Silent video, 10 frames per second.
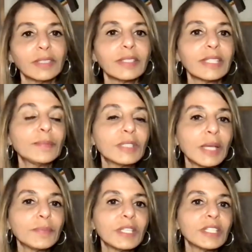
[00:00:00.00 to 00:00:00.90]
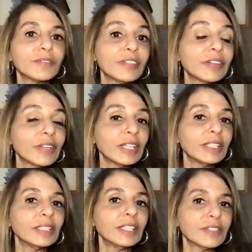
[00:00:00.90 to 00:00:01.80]
Sometimes it's
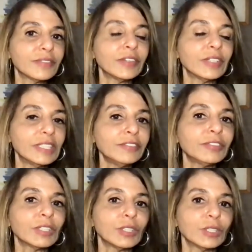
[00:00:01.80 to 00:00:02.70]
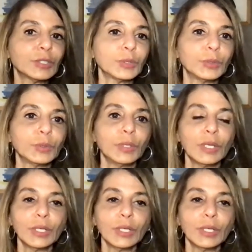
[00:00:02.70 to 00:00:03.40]
very difficult to